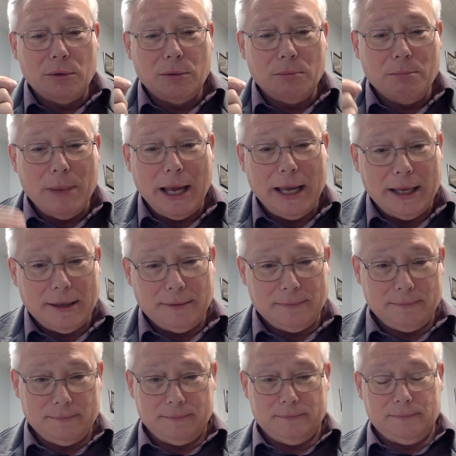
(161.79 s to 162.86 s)
man.
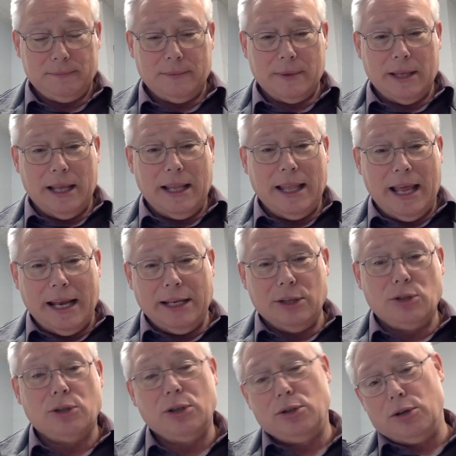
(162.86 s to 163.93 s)
And that
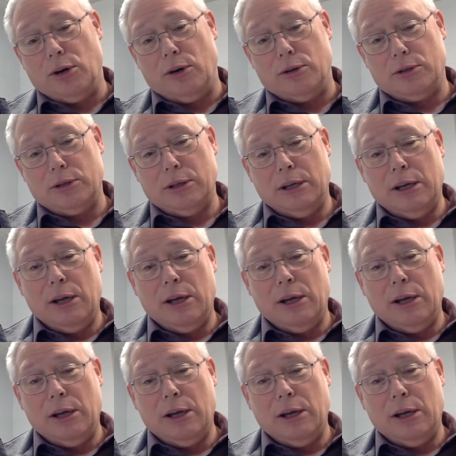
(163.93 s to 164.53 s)
is the church,